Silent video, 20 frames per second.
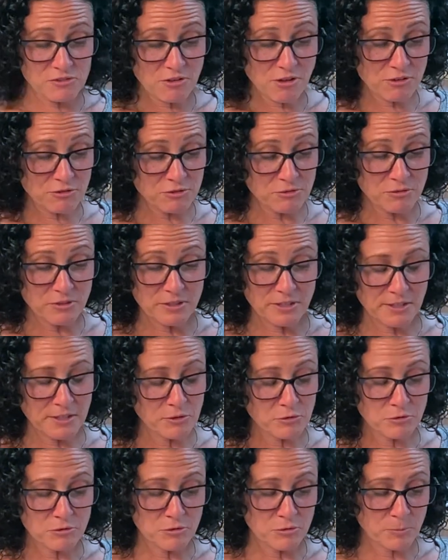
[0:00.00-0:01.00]
also going to
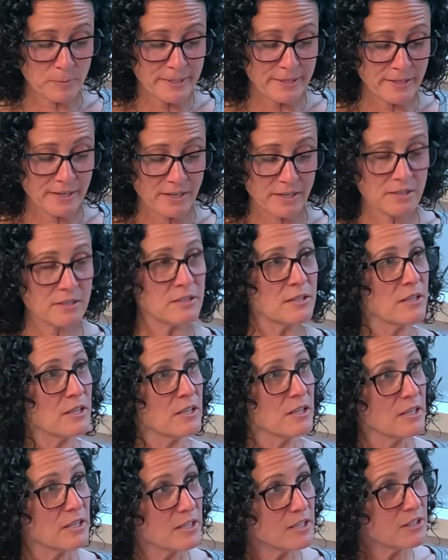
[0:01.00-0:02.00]
kill your weekend.
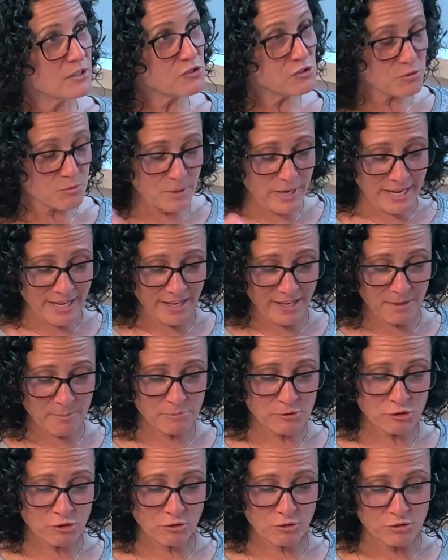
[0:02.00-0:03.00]
In New
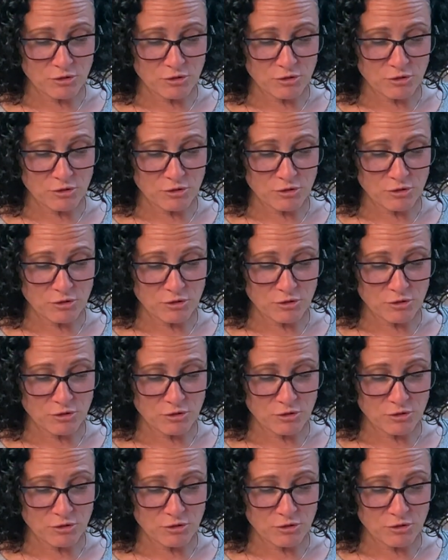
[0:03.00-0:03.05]
Hampshire,